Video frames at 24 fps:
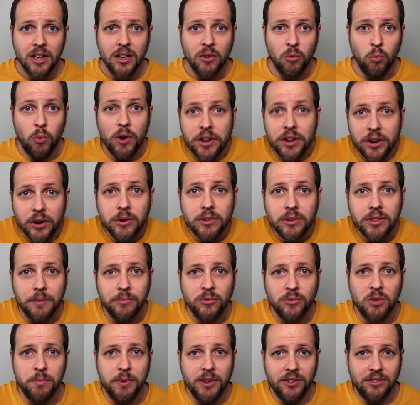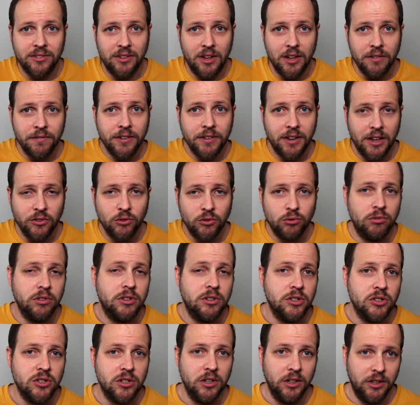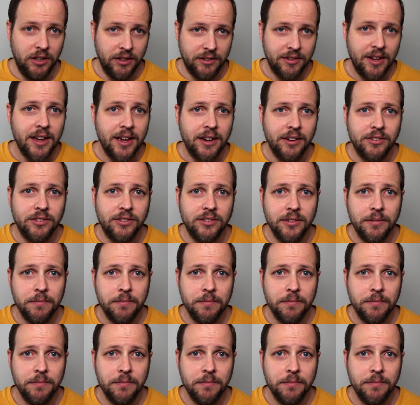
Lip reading: We know them to be safe against traditional attacks.